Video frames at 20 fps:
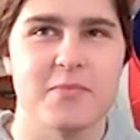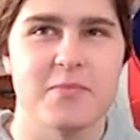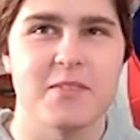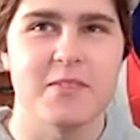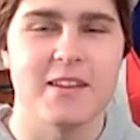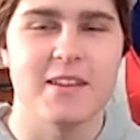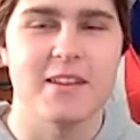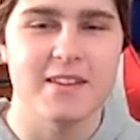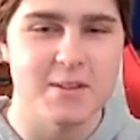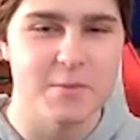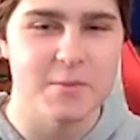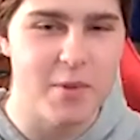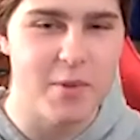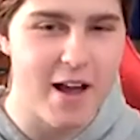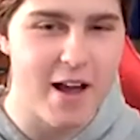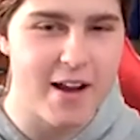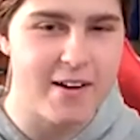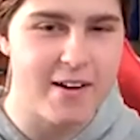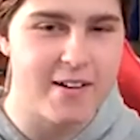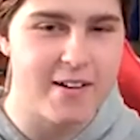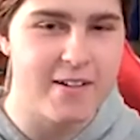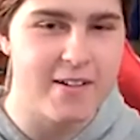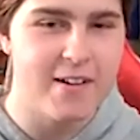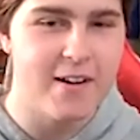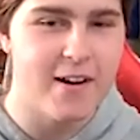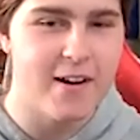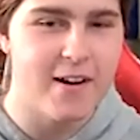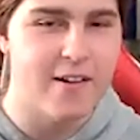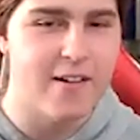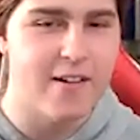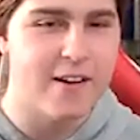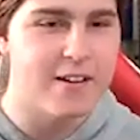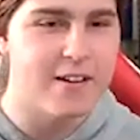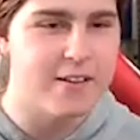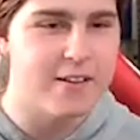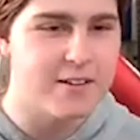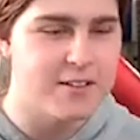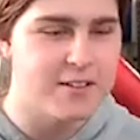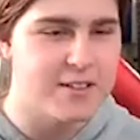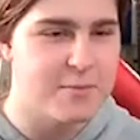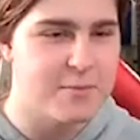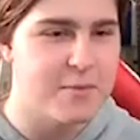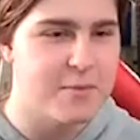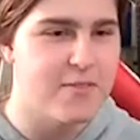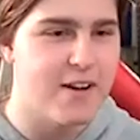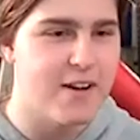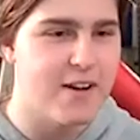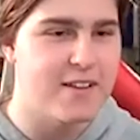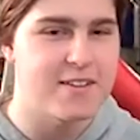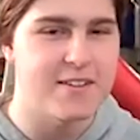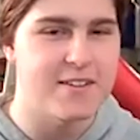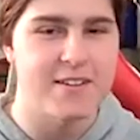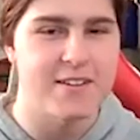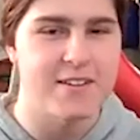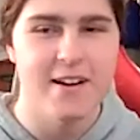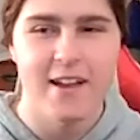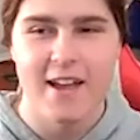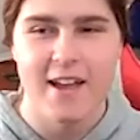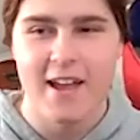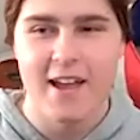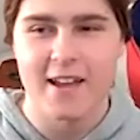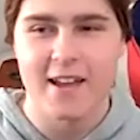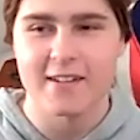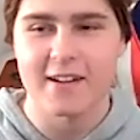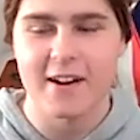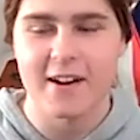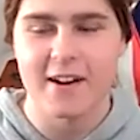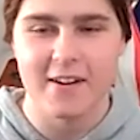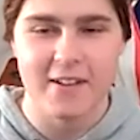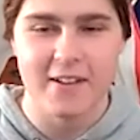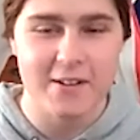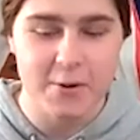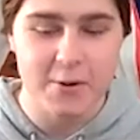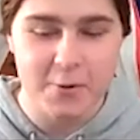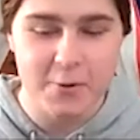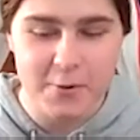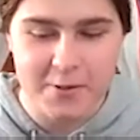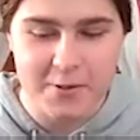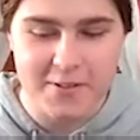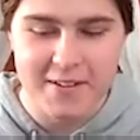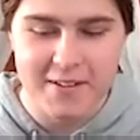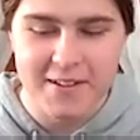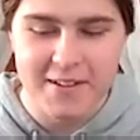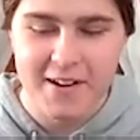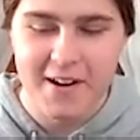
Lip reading: Lisa Blacker, our internship advisor, and Caroline Gould,